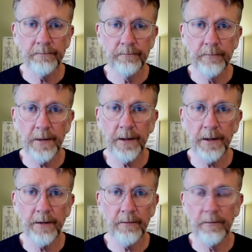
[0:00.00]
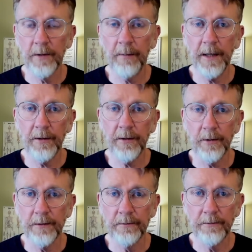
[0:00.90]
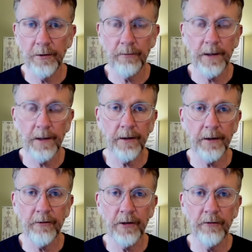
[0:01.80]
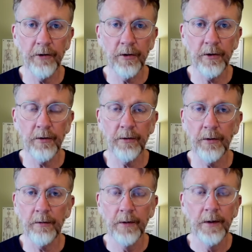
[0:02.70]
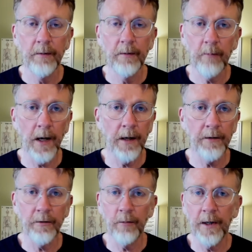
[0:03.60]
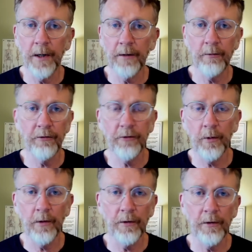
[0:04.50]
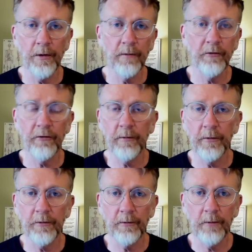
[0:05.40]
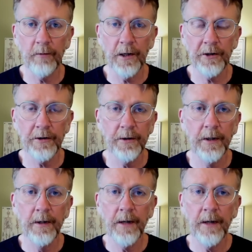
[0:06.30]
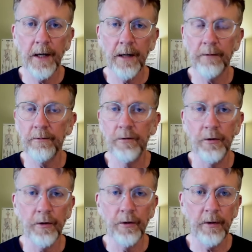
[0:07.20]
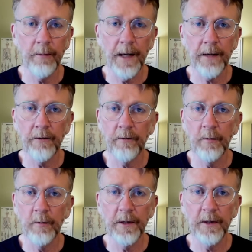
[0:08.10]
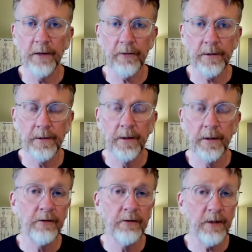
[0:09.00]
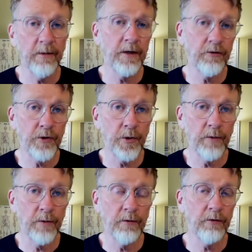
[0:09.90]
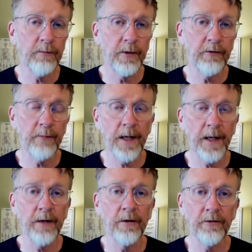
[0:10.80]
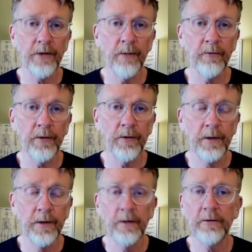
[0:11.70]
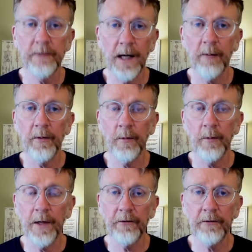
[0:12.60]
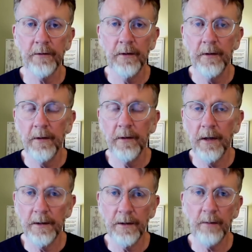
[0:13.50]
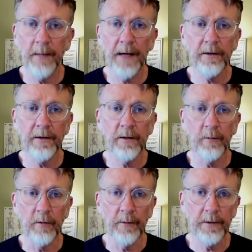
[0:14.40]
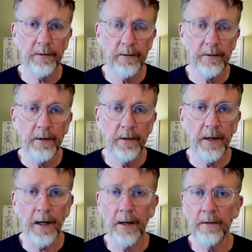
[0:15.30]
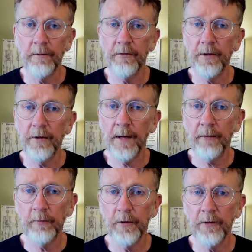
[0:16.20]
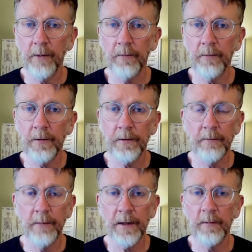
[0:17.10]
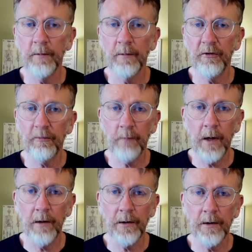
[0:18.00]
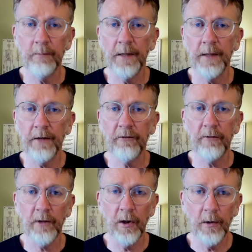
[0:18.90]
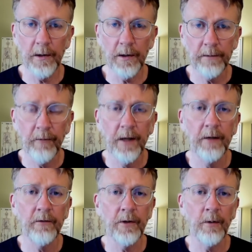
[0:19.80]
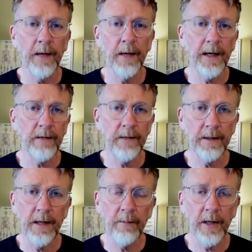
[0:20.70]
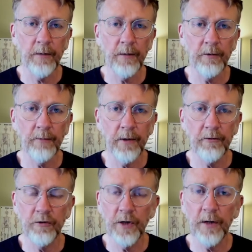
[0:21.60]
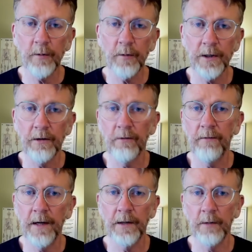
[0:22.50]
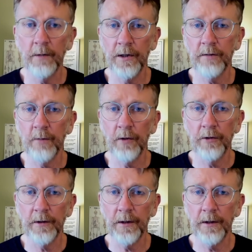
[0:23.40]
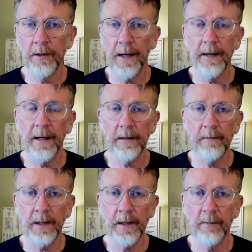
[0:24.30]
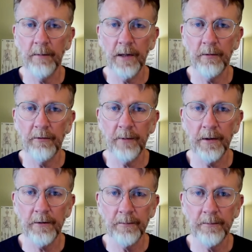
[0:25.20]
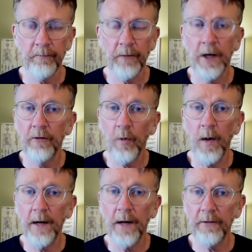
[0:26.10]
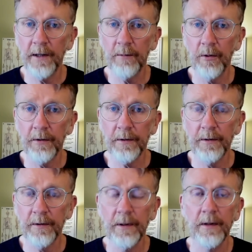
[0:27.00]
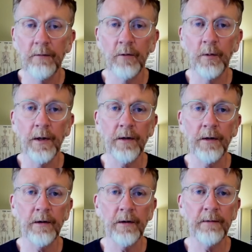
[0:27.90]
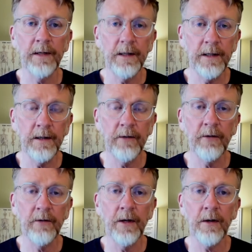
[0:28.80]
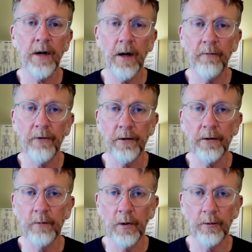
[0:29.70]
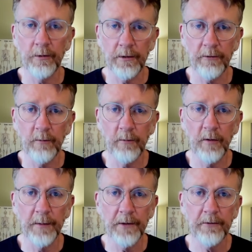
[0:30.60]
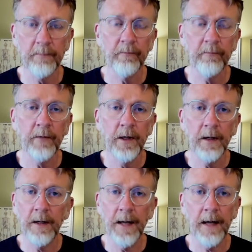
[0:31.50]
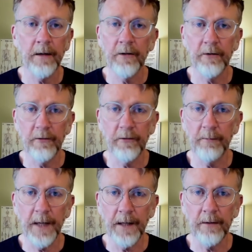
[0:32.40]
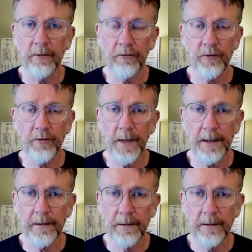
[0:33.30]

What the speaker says: And then come back to it. You'll find that it's easier, your mind, your brain are restored, your nervous system is refreshed, and you can come back and do the movement easily. Same thing is true if you experience pain or discomfort. Stop and rest. And then come back to the movement, and if you still have some discomfort, make the movement smaller, make it slower, so you don't activate that pain response. Generally, you can find a range of motion that you're not activating that pain response. So why is that important? We want to cultivate ease and comfort while we're doing these movements and not a sense of pain and strain.